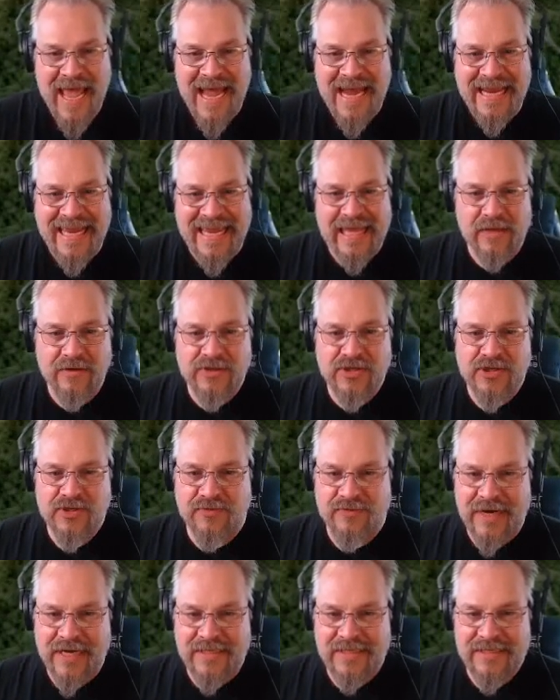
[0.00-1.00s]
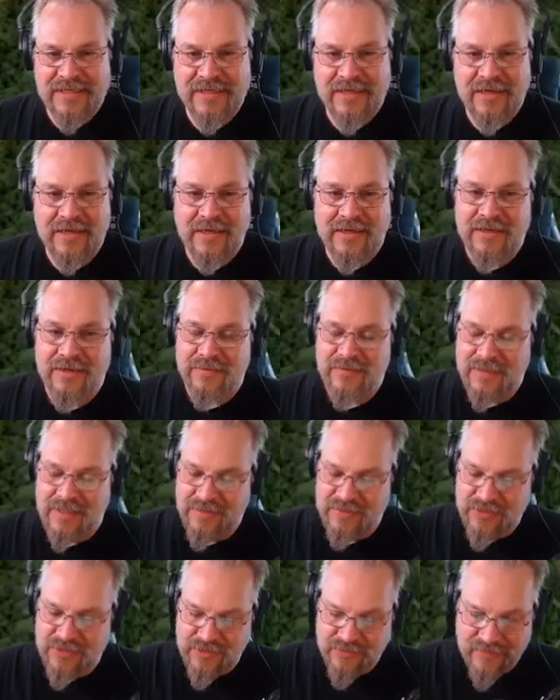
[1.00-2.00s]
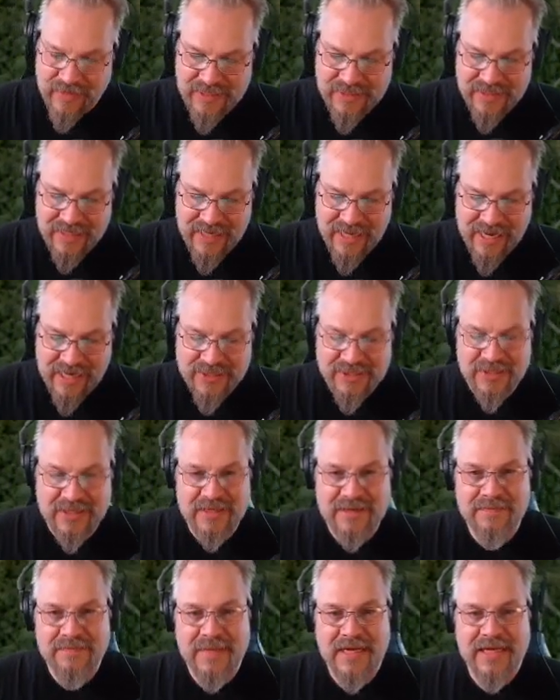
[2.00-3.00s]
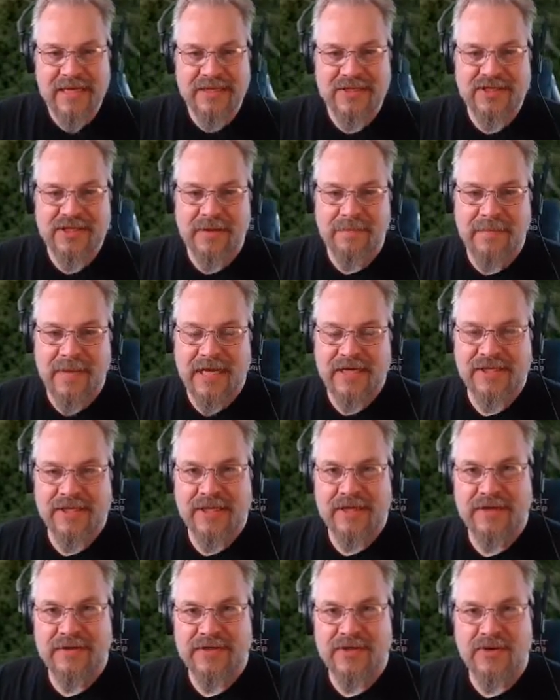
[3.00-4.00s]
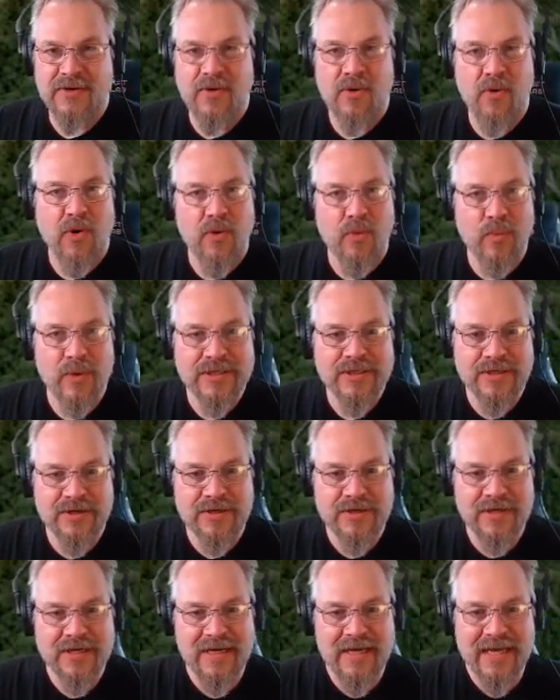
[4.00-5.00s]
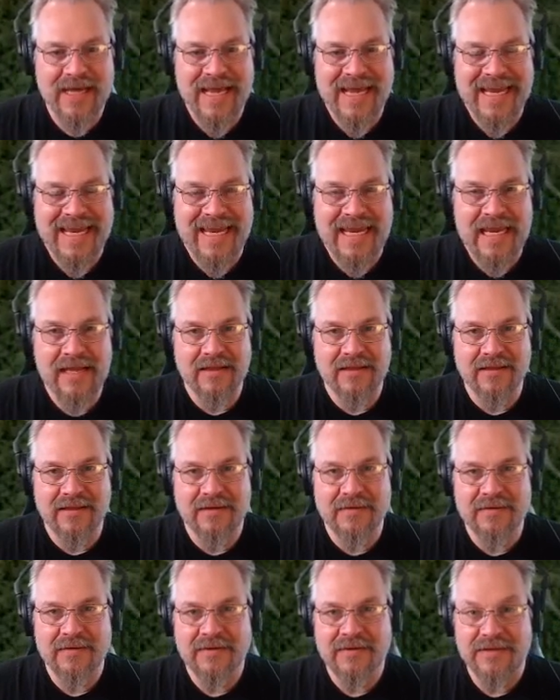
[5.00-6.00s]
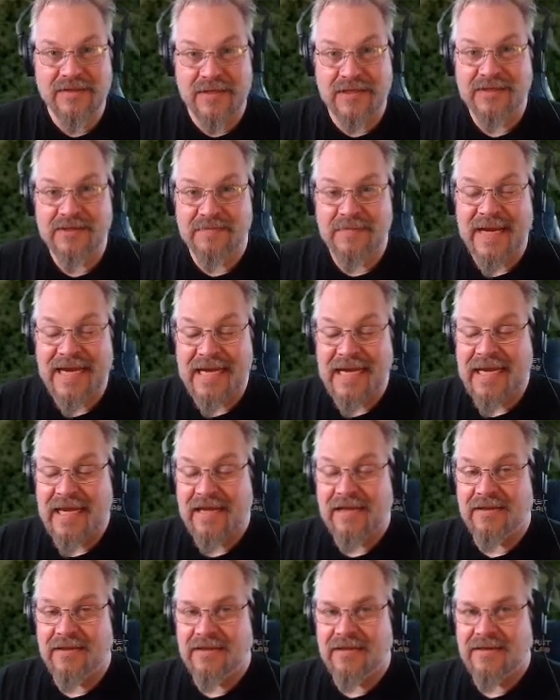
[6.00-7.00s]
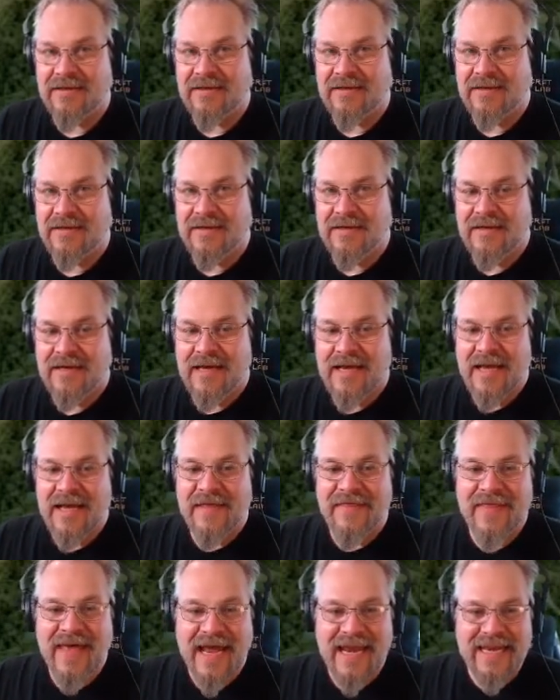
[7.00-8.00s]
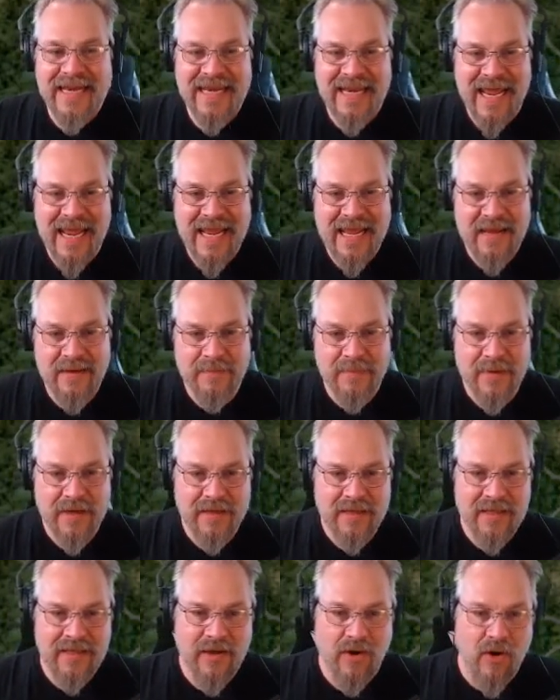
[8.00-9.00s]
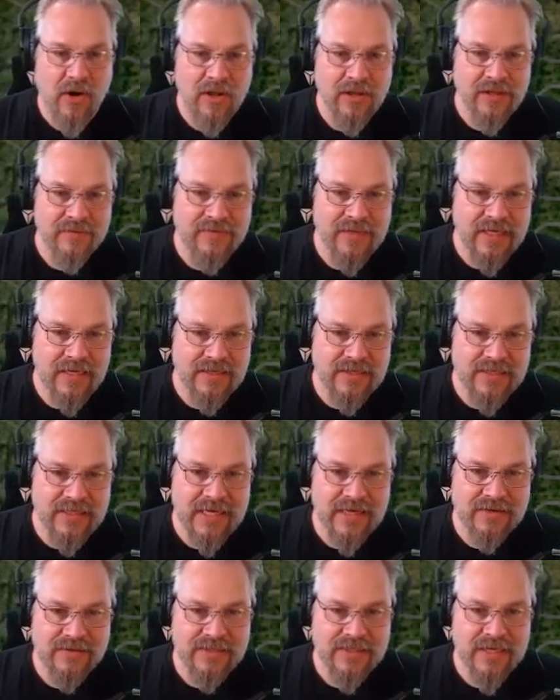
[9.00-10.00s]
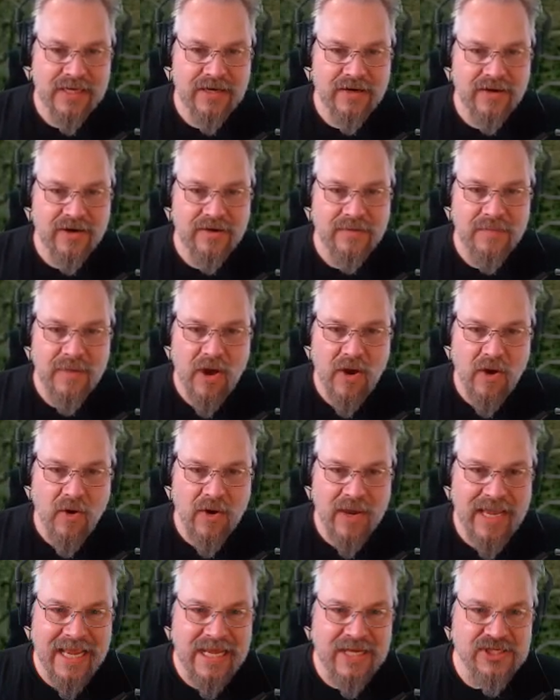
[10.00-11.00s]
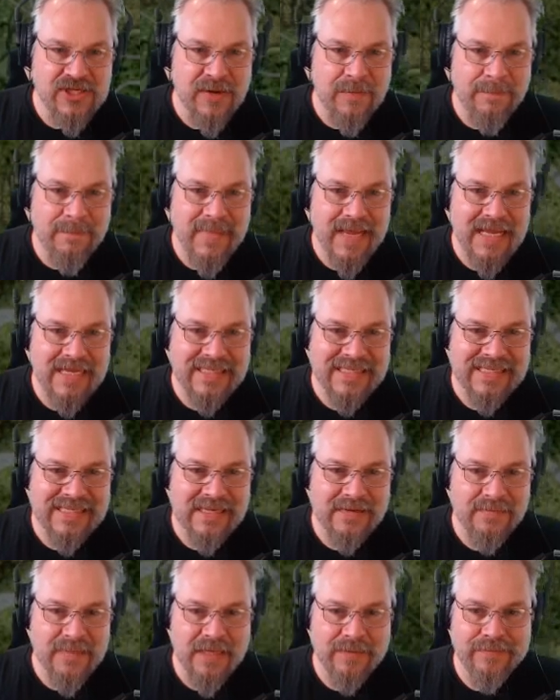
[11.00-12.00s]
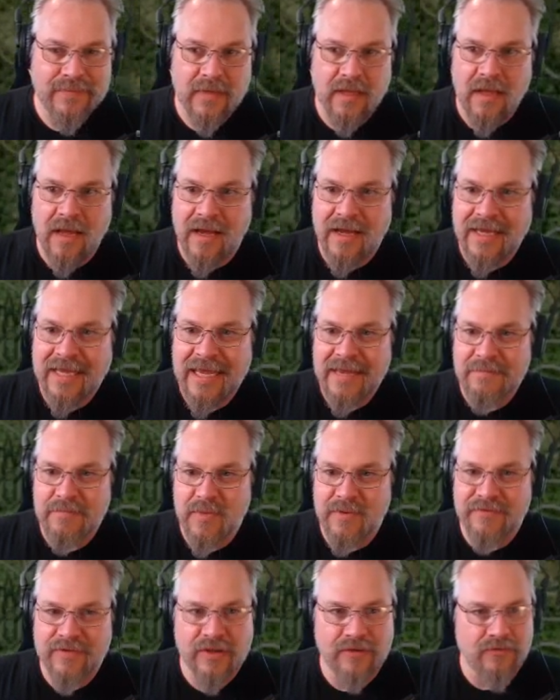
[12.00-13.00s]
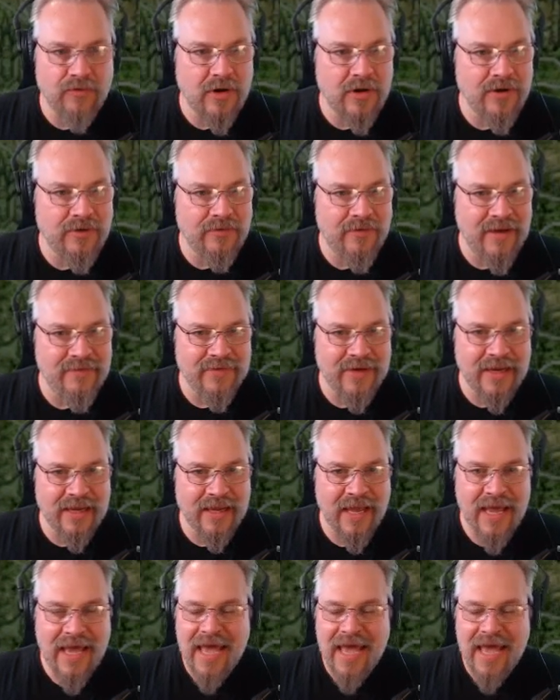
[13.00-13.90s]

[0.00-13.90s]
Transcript: Kills Zrit. Well, Zrit actually means magic user or wizard. Kill does mean kill. That name, all of these towns here, each means something. I keep moving the wrong graphic.